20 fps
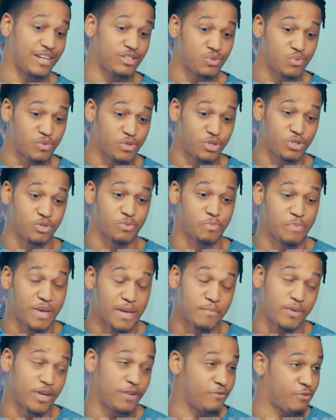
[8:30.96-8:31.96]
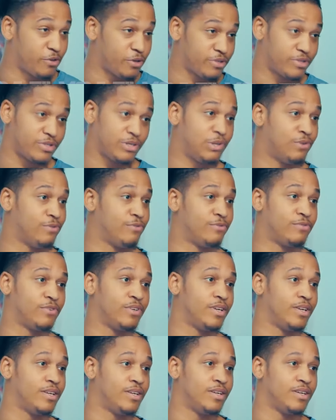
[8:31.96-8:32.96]
I just want you to make money for yourself.
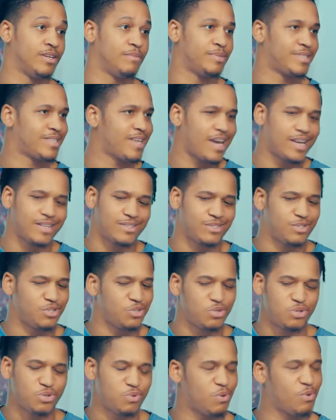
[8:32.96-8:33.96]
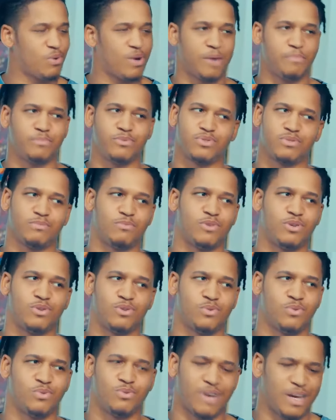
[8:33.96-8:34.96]
Besides, you don't know what will happen
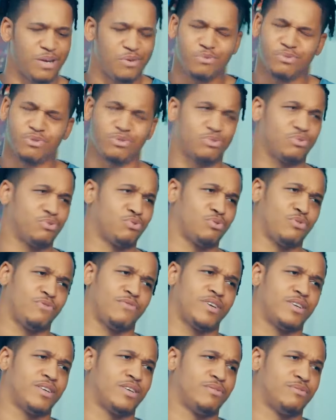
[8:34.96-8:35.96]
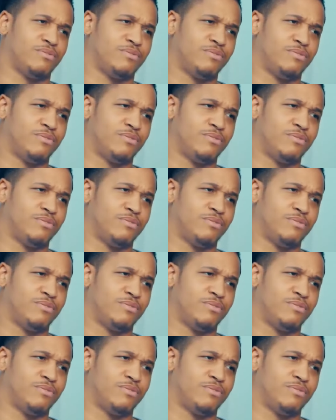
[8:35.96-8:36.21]
tomorrow. I don't want you to suffer now.